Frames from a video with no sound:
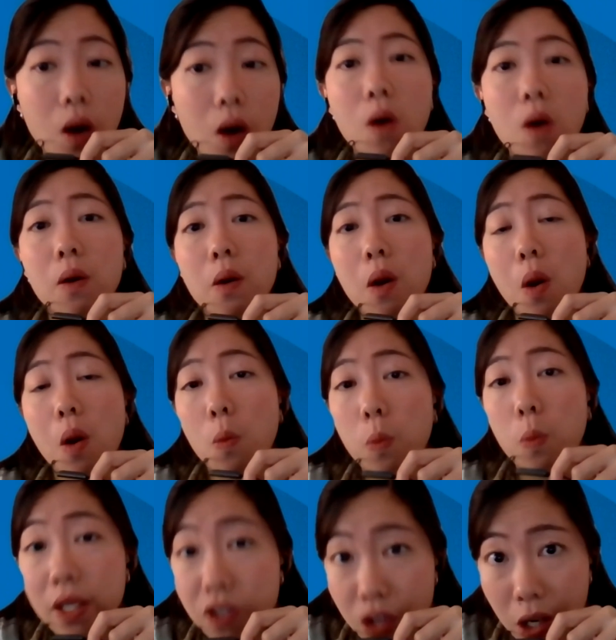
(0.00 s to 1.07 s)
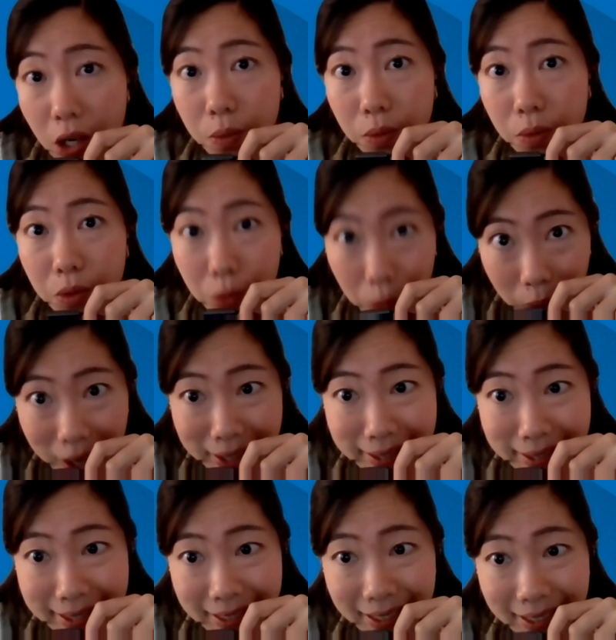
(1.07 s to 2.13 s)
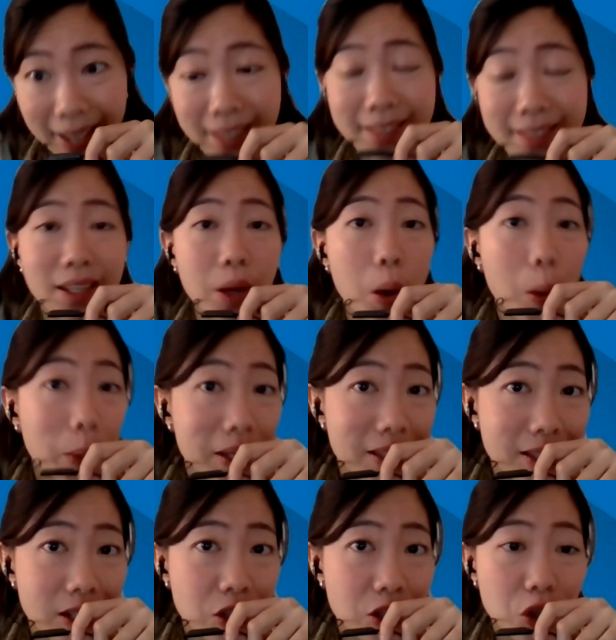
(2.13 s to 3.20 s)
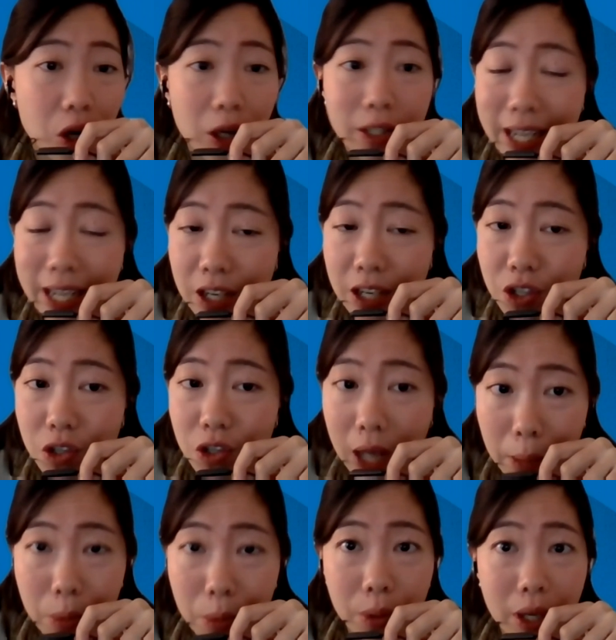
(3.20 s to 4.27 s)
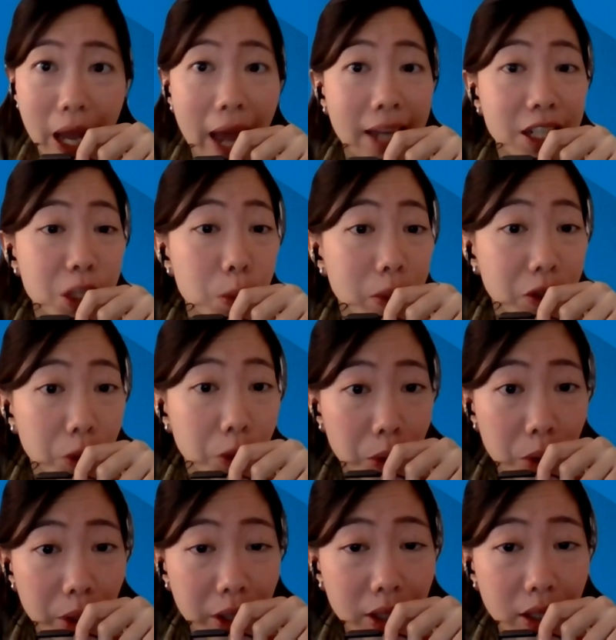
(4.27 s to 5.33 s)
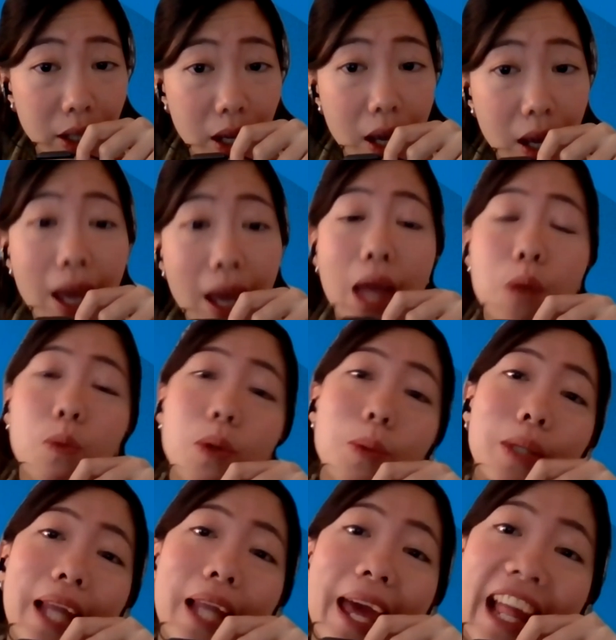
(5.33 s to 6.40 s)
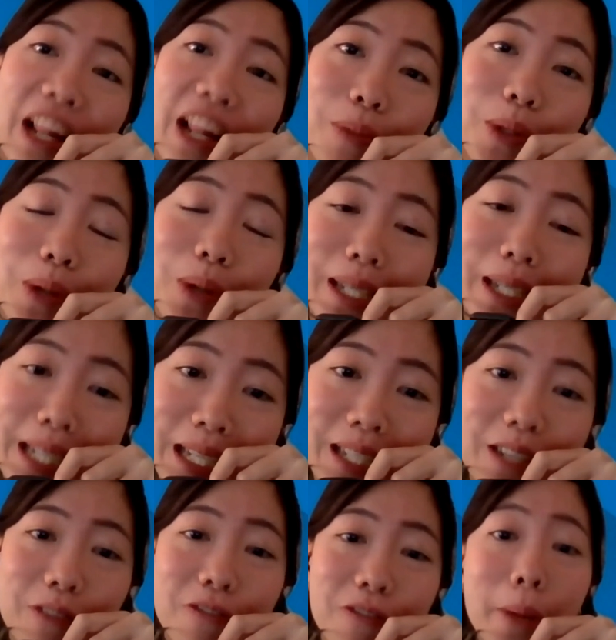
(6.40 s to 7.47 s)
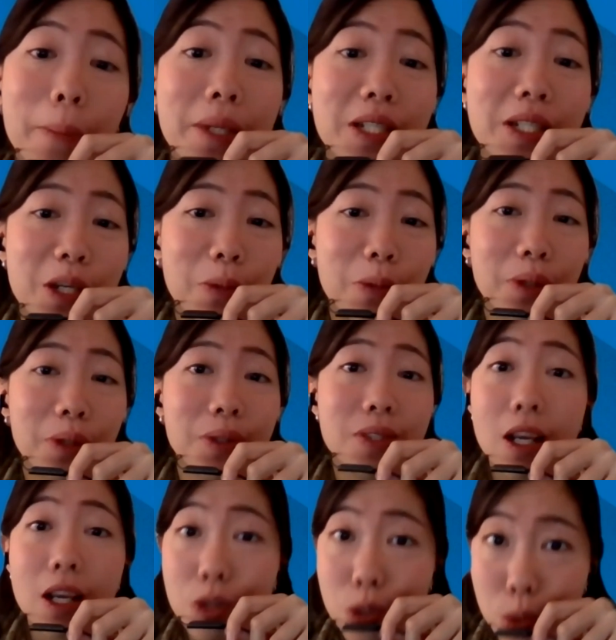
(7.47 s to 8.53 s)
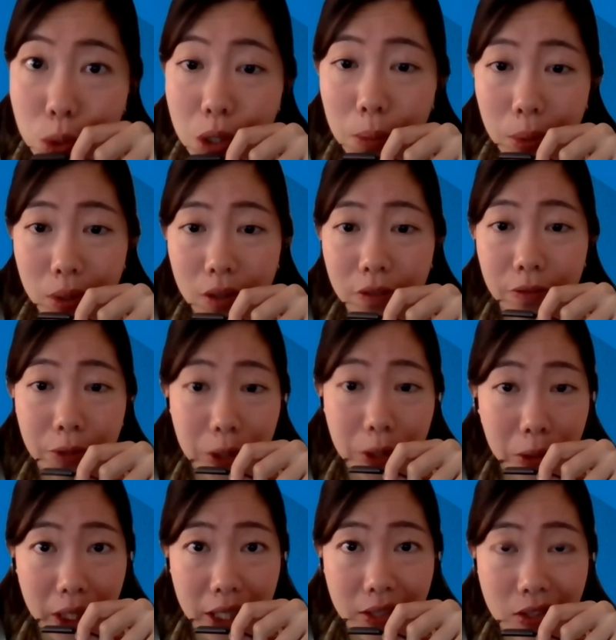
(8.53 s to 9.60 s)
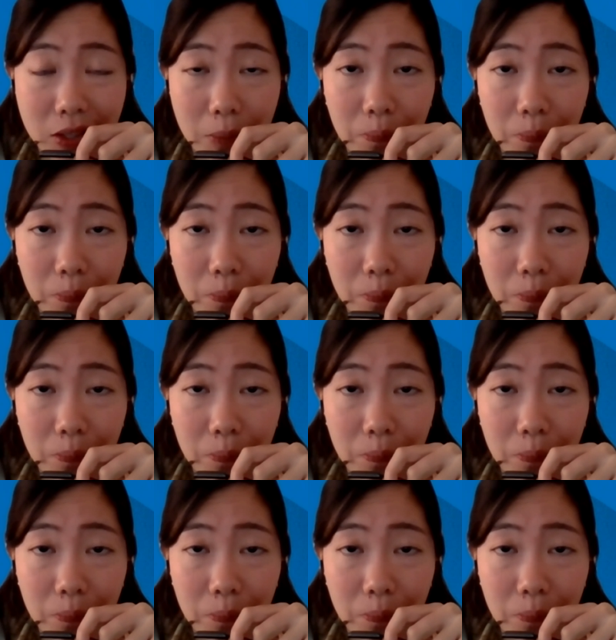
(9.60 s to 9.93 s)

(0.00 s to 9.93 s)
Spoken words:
or reach out to us at ohchr-library@un.org, and we will help you identify materials suitable for your needs.